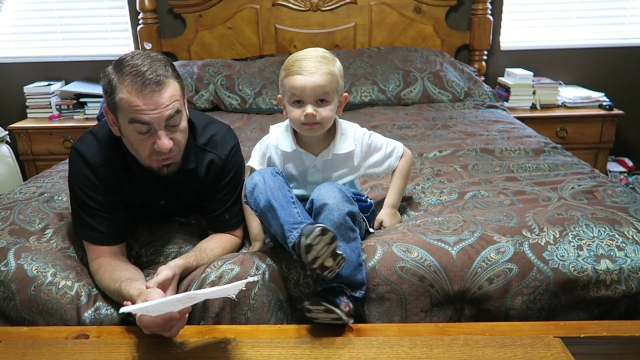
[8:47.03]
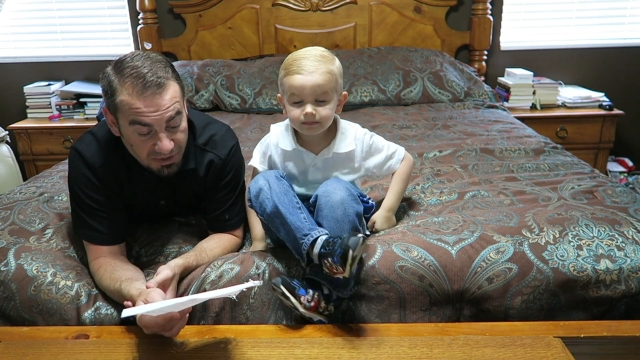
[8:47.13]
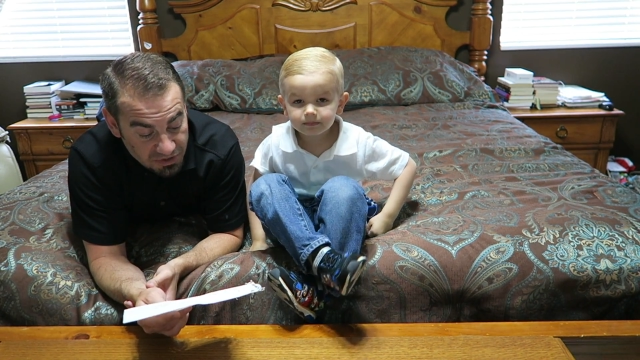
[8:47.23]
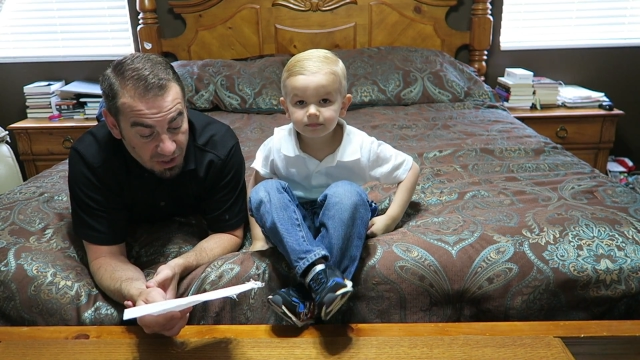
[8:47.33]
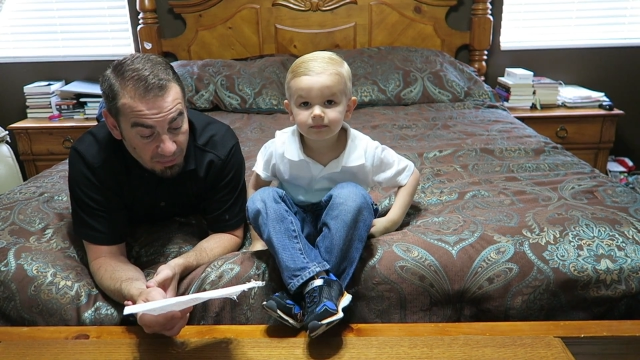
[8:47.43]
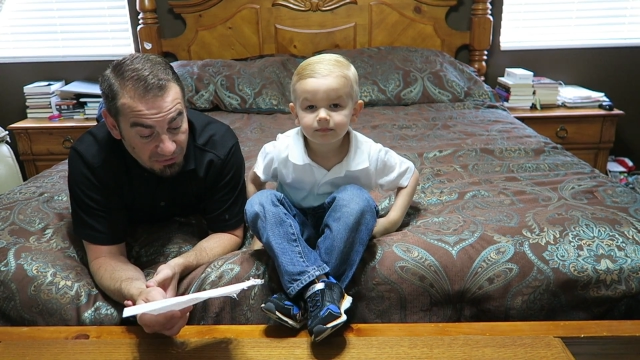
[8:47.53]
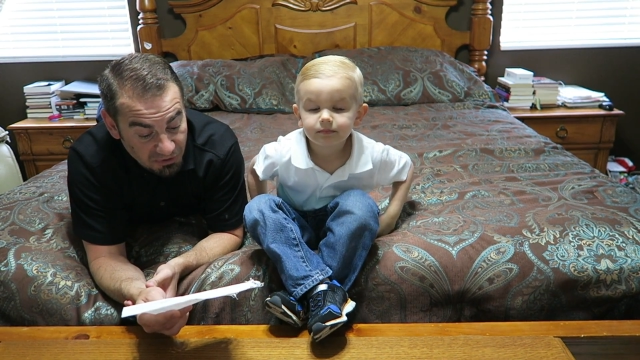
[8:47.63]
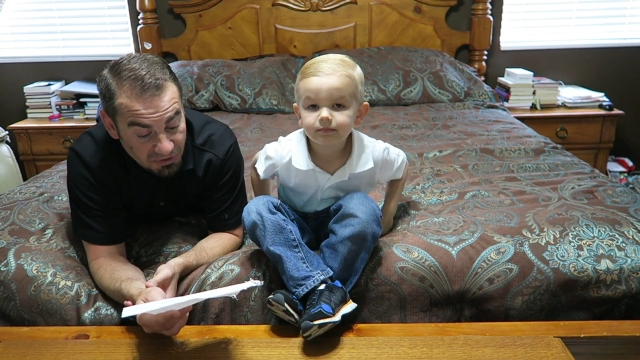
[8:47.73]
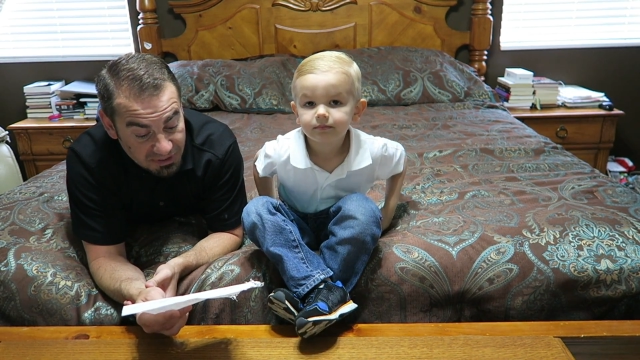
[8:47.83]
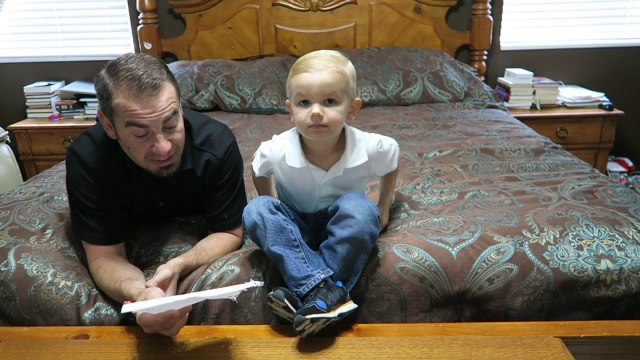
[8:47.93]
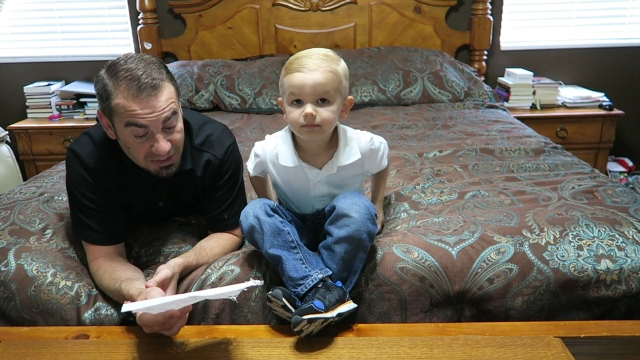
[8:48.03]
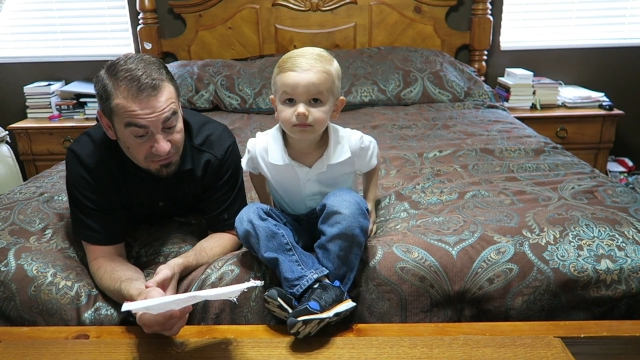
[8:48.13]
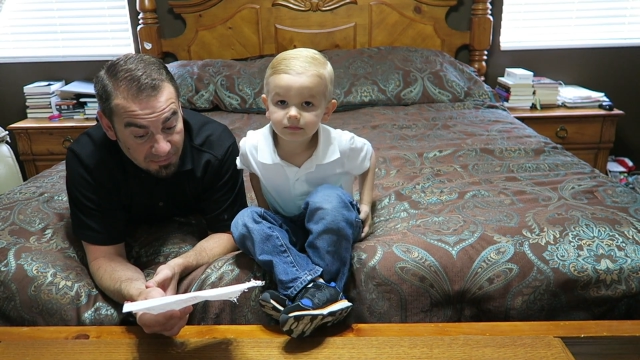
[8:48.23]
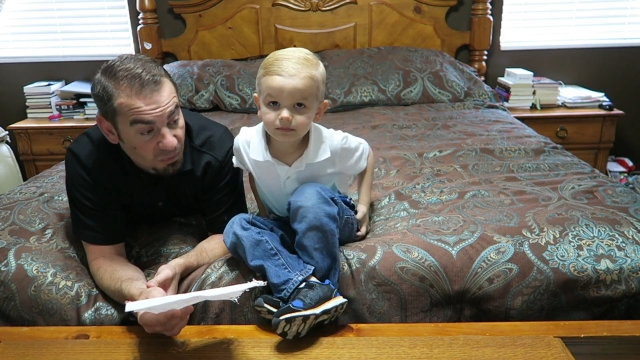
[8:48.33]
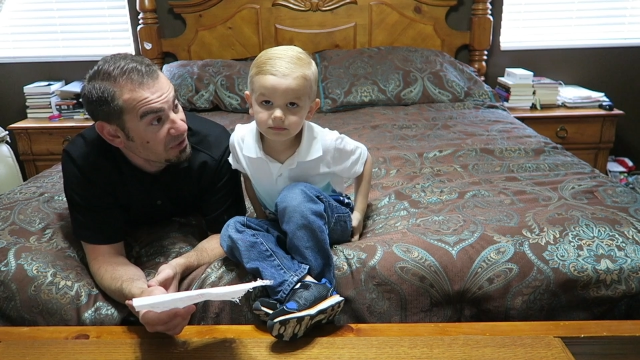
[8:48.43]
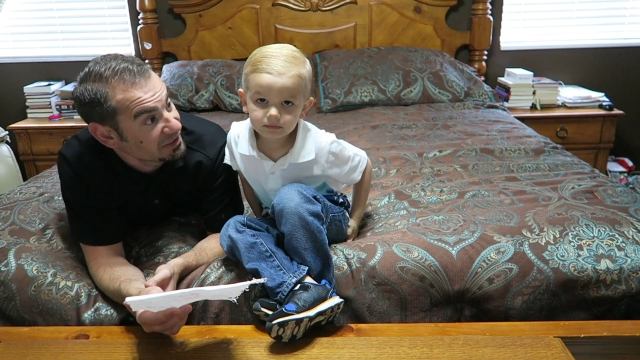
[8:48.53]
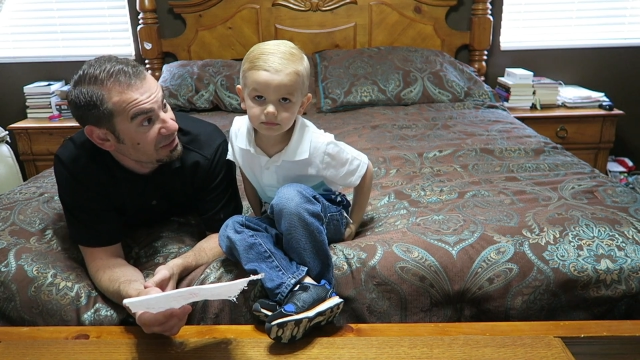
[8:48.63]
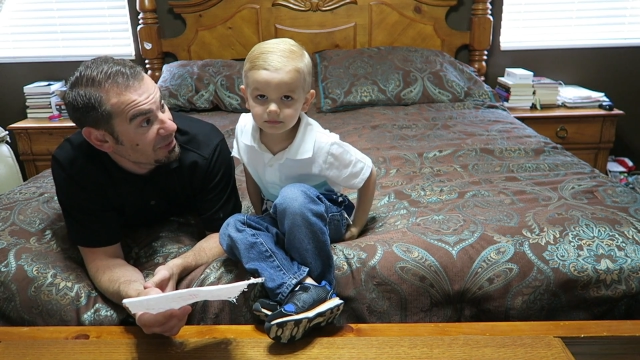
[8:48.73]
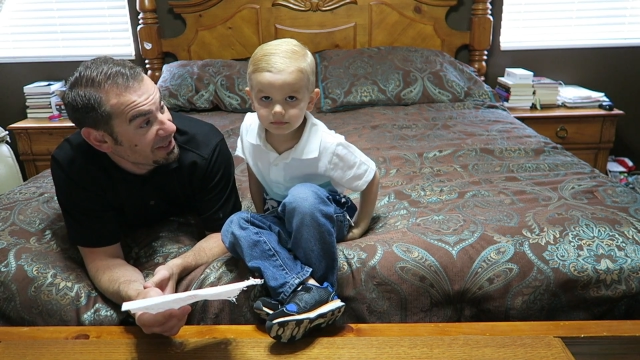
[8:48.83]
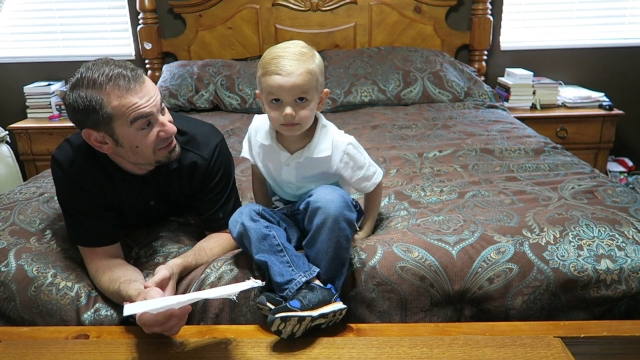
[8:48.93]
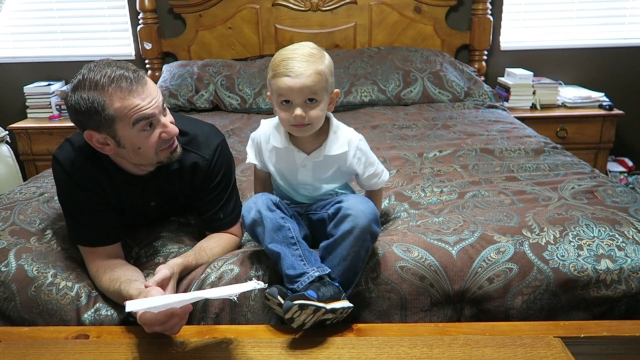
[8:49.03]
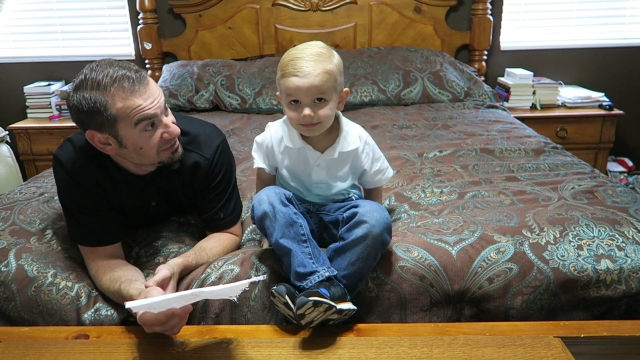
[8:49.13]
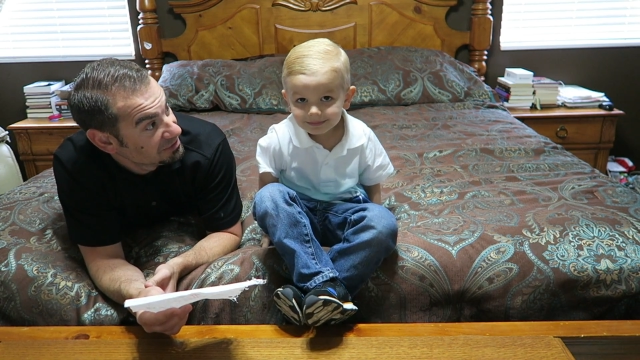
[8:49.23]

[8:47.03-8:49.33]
Speaker 1: Question number 13 is from the Wilkie Ways.